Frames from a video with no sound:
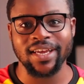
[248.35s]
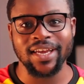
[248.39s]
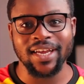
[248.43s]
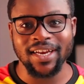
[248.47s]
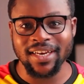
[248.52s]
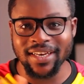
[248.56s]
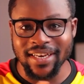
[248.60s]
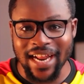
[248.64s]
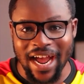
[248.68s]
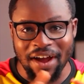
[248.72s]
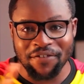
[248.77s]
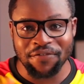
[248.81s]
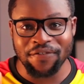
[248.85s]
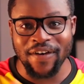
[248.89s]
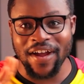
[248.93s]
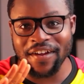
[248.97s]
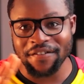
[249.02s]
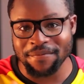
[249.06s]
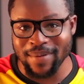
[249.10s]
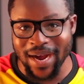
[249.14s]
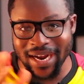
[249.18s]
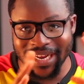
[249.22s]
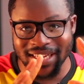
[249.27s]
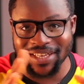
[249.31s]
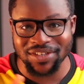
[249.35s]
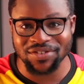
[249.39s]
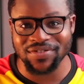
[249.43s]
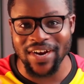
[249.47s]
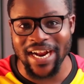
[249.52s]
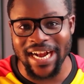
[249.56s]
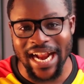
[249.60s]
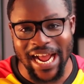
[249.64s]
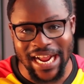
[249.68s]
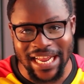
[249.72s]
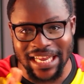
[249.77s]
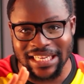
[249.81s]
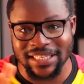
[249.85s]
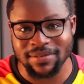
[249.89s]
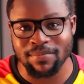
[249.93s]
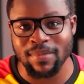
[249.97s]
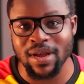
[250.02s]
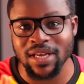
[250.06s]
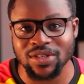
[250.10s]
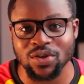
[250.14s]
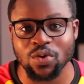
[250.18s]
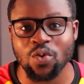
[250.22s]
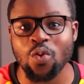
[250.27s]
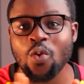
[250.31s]
That 5-back he tried against
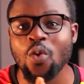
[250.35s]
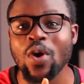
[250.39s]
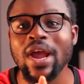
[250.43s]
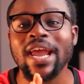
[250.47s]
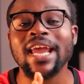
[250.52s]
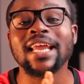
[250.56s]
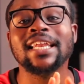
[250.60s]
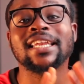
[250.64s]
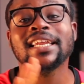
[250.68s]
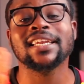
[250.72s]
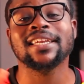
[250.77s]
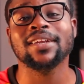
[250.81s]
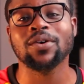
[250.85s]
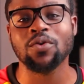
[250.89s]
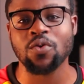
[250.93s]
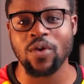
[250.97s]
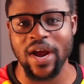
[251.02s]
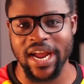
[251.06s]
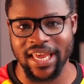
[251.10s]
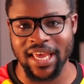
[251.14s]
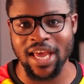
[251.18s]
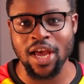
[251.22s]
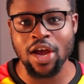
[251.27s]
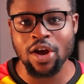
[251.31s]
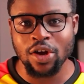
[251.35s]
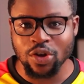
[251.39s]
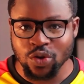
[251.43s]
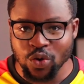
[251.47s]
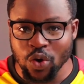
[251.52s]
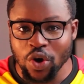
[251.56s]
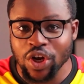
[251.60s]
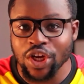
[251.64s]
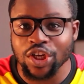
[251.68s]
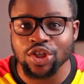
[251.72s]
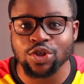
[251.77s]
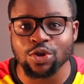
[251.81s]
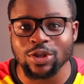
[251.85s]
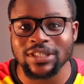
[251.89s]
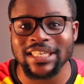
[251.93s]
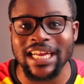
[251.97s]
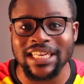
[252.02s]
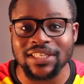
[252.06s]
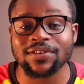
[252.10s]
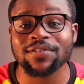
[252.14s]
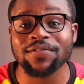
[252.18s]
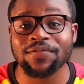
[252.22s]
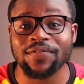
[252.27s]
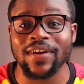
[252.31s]
Mexico, it didn't work. So he should
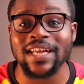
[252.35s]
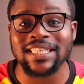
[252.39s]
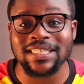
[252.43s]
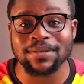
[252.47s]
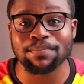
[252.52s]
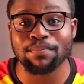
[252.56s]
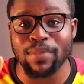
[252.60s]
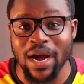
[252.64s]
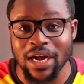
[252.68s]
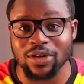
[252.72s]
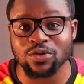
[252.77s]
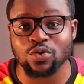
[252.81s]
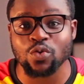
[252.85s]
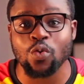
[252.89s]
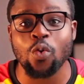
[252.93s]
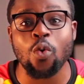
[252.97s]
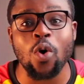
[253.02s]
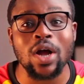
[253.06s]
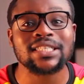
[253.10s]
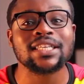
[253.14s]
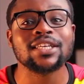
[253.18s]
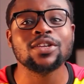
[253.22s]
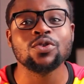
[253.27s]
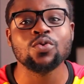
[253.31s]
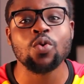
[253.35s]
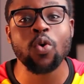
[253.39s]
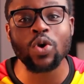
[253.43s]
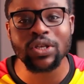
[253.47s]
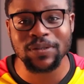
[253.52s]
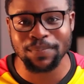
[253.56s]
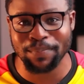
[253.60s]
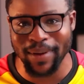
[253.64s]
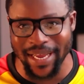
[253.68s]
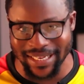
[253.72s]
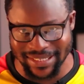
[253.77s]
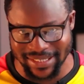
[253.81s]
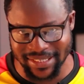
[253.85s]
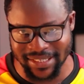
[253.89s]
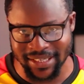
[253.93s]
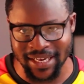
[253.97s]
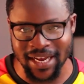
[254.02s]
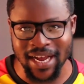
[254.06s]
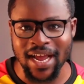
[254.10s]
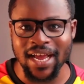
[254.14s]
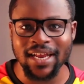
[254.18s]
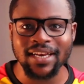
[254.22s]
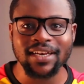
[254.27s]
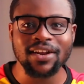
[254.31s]
just revert back to what he knows best,
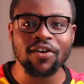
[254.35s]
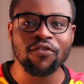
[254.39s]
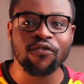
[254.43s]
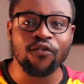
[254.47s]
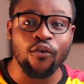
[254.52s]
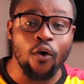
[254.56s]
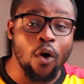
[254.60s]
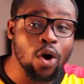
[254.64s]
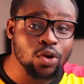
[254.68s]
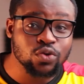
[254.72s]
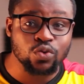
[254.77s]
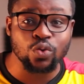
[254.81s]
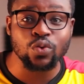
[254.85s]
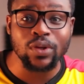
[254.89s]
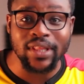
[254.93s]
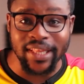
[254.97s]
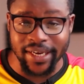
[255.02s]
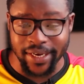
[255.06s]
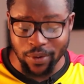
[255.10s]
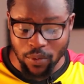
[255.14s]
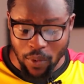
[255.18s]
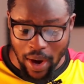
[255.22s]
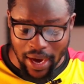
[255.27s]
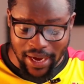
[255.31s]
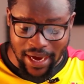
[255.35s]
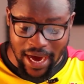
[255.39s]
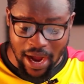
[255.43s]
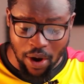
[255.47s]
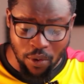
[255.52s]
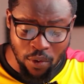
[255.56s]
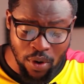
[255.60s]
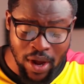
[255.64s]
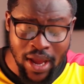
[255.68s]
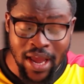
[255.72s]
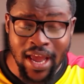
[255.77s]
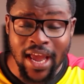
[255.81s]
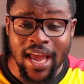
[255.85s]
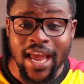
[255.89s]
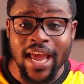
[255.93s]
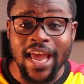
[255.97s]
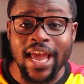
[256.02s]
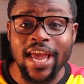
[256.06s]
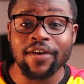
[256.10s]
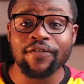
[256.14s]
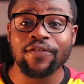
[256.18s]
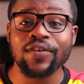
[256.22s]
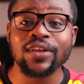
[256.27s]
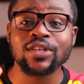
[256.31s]
the 4-2-3-1. Now,
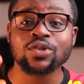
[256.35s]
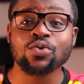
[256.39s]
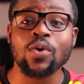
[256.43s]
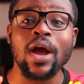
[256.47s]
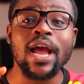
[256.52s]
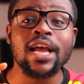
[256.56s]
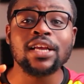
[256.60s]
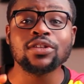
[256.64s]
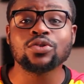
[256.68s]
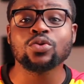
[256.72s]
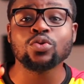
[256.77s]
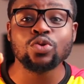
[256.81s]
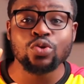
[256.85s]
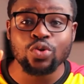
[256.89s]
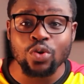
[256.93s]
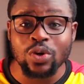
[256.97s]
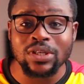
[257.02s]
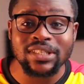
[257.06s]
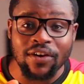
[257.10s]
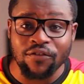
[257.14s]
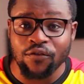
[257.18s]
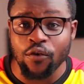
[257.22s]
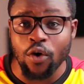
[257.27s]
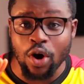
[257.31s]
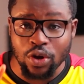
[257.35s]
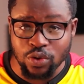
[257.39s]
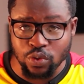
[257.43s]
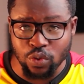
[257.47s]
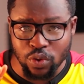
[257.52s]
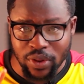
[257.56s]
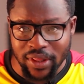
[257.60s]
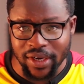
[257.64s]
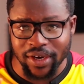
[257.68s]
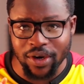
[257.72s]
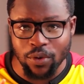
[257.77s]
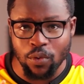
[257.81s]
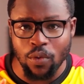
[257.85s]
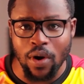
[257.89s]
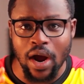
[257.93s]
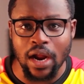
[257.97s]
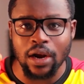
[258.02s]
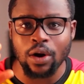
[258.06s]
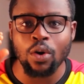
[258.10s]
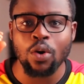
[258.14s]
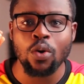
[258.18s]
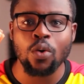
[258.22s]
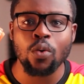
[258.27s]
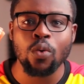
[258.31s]
if he's going to use the
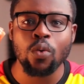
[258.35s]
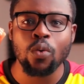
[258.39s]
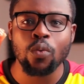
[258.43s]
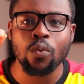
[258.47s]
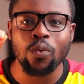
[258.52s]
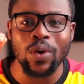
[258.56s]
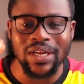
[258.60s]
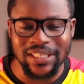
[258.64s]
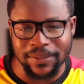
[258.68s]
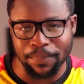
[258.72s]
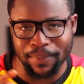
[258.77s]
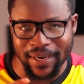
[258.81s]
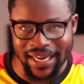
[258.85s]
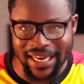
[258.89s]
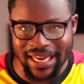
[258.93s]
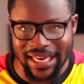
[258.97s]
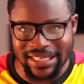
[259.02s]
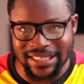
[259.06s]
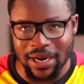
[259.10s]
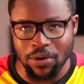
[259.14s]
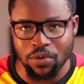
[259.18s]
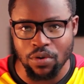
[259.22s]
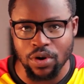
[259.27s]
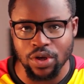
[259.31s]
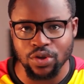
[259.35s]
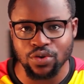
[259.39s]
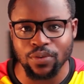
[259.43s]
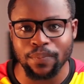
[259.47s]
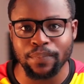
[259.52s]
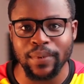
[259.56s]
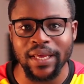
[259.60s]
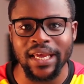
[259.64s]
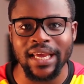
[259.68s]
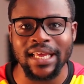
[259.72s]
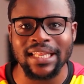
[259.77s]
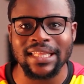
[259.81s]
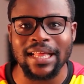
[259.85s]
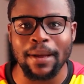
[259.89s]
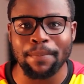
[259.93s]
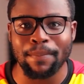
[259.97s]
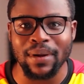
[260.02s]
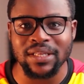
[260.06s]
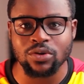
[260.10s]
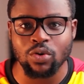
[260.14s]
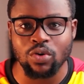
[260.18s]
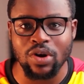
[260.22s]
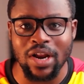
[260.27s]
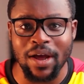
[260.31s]
4-2-3-1, which players are going to be in that
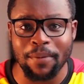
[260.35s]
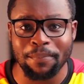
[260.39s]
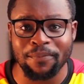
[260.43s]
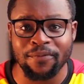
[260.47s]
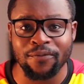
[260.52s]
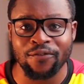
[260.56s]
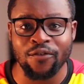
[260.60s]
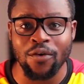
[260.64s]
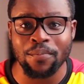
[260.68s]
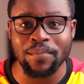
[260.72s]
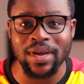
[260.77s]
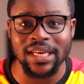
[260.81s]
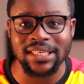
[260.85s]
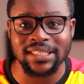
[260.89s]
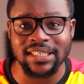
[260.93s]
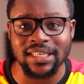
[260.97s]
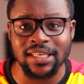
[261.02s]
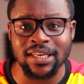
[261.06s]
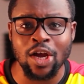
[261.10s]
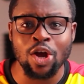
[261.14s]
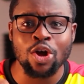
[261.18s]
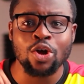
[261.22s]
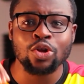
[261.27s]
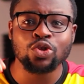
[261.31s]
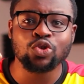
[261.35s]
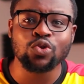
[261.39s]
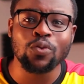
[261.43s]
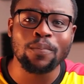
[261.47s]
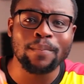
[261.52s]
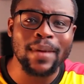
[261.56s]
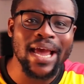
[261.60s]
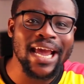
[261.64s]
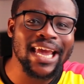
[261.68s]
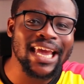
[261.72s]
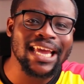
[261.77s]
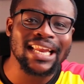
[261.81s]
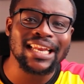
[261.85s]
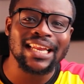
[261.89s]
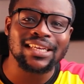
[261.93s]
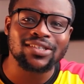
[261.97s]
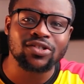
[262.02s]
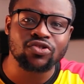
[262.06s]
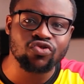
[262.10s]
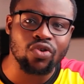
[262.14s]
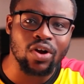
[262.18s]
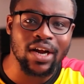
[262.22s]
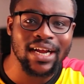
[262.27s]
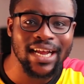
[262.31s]
particular formation to make it the
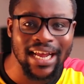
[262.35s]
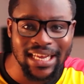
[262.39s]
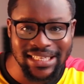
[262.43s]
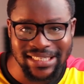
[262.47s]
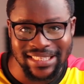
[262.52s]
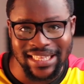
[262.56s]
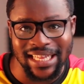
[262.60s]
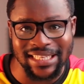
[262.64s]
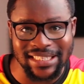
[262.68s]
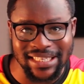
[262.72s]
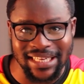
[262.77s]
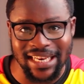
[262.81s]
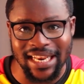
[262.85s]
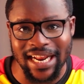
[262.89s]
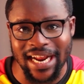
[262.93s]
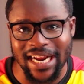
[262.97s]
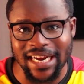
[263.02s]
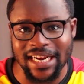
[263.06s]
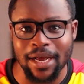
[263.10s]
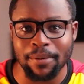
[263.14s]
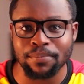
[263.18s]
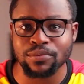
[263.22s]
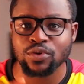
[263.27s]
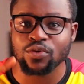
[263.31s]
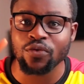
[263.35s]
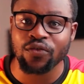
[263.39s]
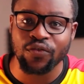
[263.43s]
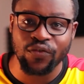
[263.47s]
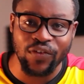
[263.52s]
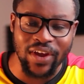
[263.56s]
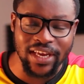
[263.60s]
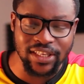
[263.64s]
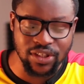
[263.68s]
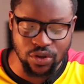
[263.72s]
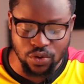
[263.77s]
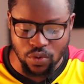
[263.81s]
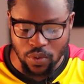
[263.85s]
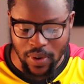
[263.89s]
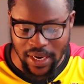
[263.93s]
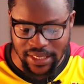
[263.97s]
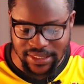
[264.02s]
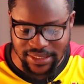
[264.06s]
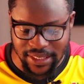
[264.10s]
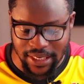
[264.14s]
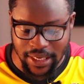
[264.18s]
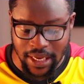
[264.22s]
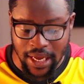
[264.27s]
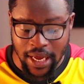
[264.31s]
strongest starting lineup to face
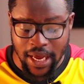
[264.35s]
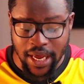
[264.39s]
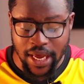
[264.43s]
USA?